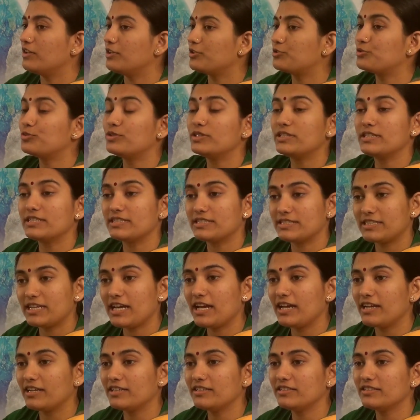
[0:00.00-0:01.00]
To
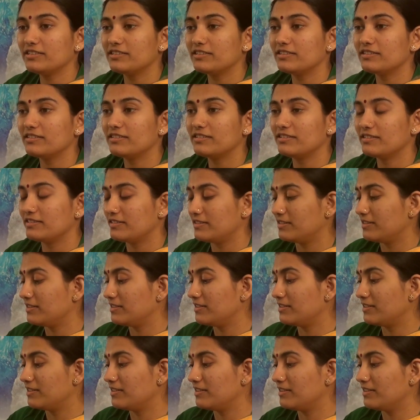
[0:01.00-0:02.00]
understand
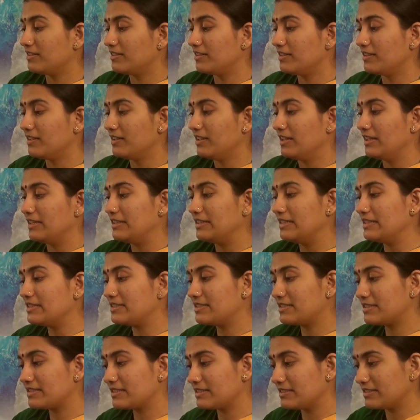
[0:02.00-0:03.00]

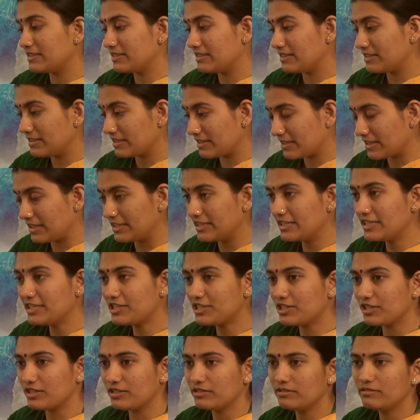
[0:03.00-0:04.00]
this
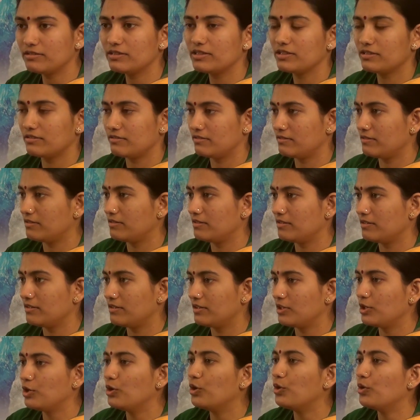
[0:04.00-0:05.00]
condition,
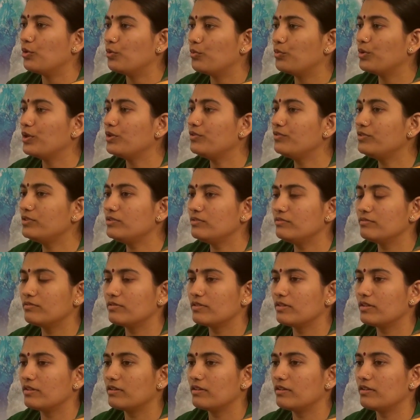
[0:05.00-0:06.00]
we,
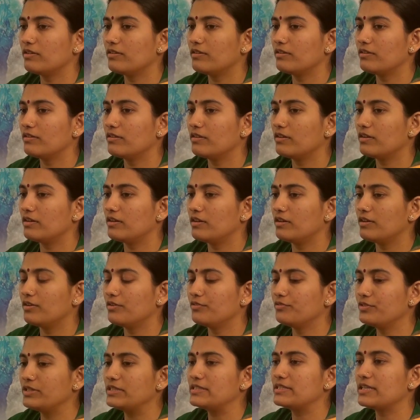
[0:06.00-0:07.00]

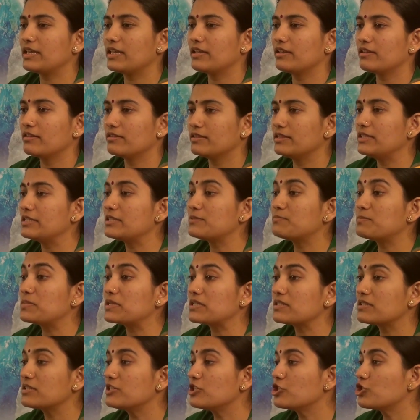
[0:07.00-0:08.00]
we say this
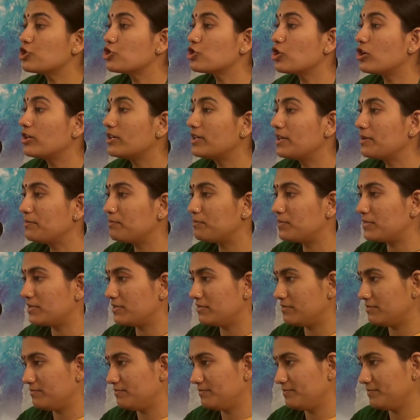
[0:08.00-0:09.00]
person is short-tempered.
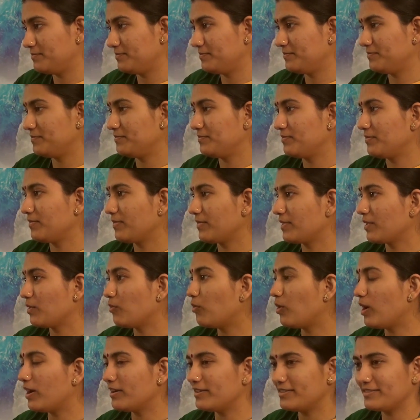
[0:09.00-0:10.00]

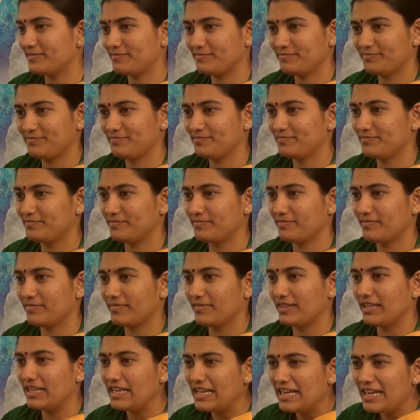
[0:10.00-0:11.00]
What?
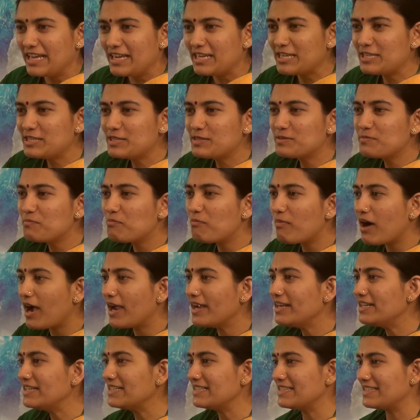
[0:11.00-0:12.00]
His
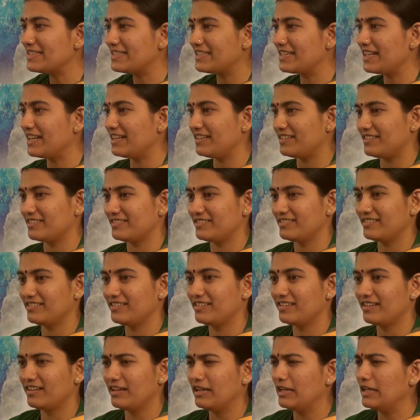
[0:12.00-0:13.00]
mind state
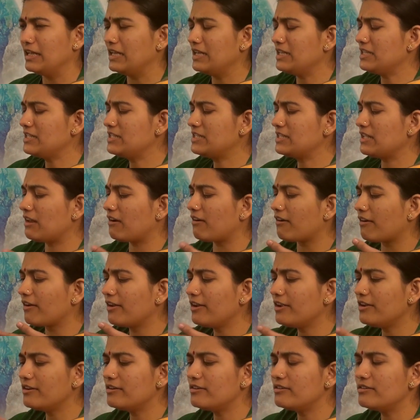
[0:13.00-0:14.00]
is
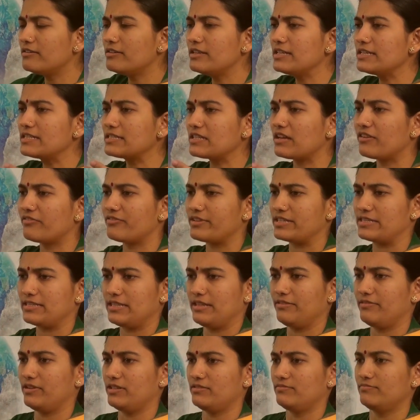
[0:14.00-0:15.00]
really surface
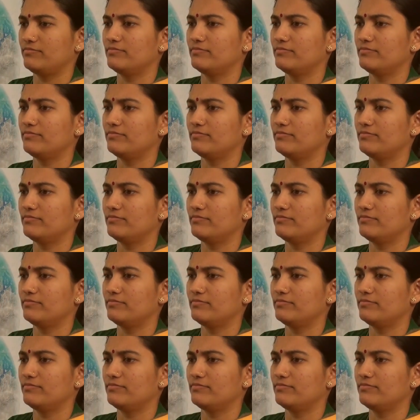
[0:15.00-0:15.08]
level.